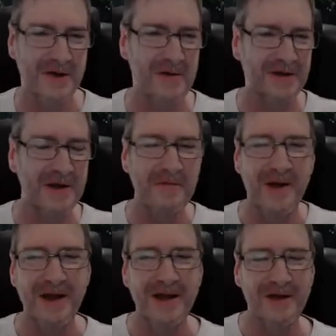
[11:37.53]
Sorry about
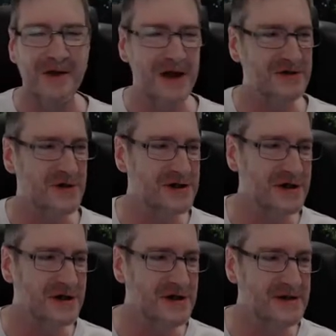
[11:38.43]
that. There are
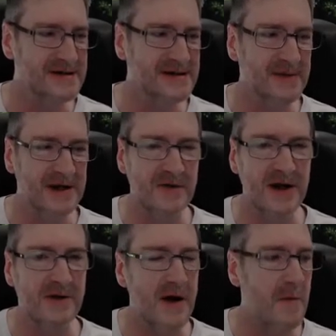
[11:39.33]
tricks you can use to speed
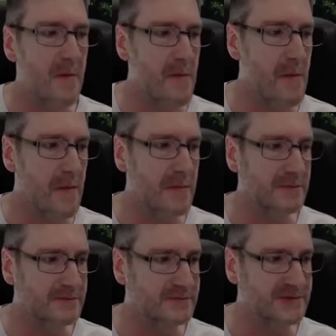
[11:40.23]
the render up.
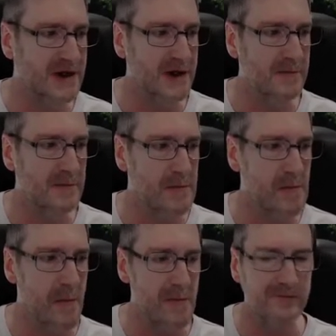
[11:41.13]
So,
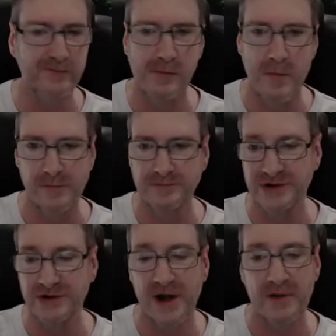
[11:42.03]

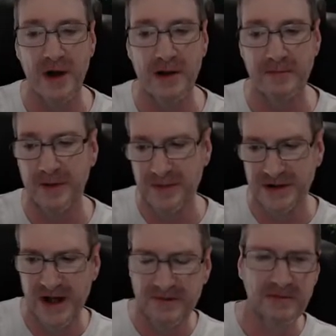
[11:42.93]
but you are right.
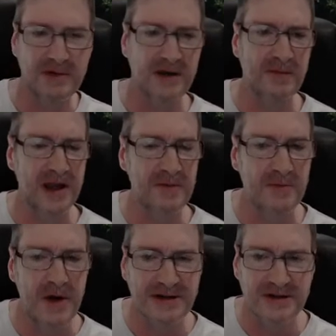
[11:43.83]
But, but you have to
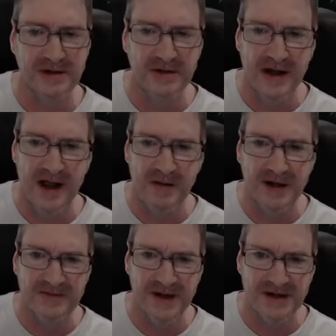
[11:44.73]
keep in mind too, look at
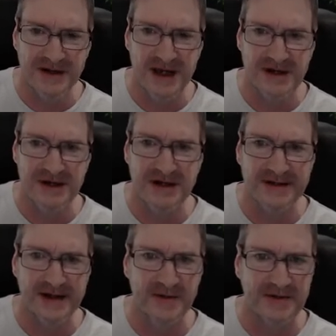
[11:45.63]
how much vegetation
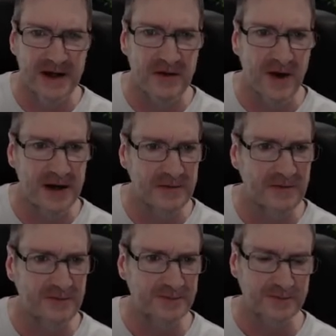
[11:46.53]
and stuff is being
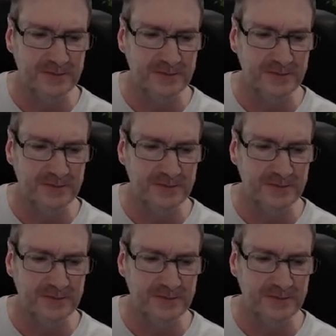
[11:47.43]
rendered.